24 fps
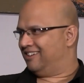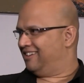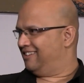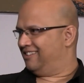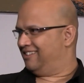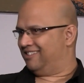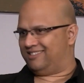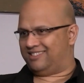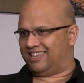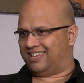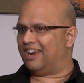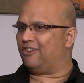
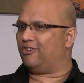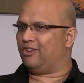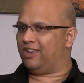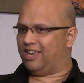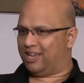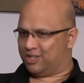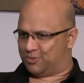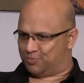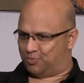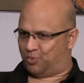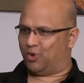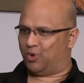Terry has
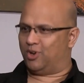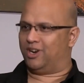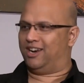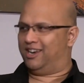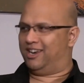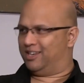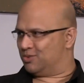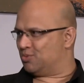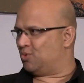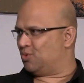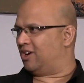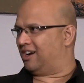put in his
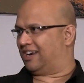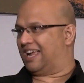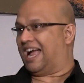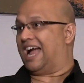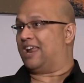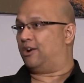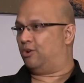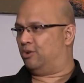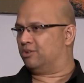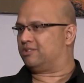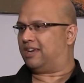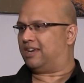work. I know
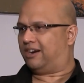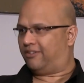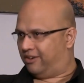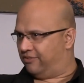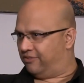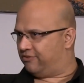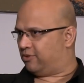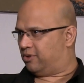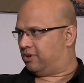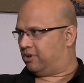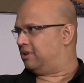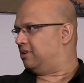Terry
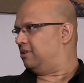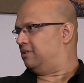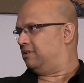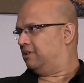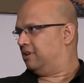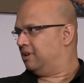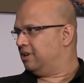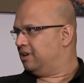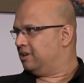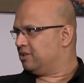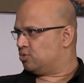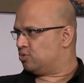for
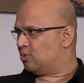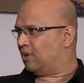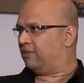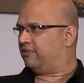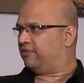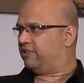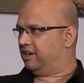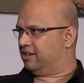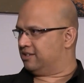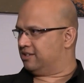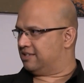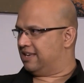12
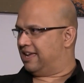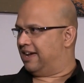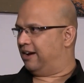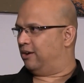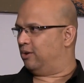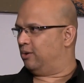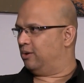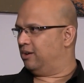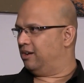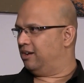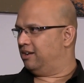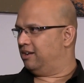years now.
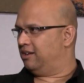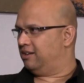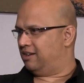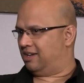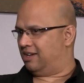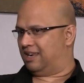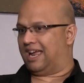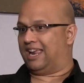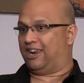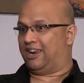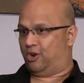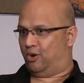And I
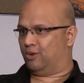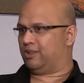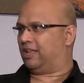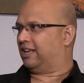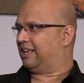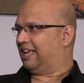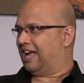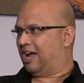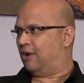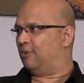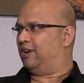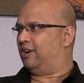know that guy
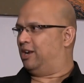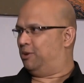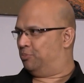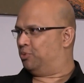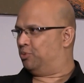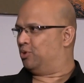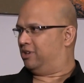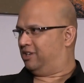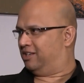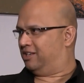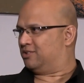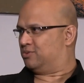when he put
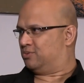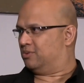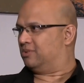his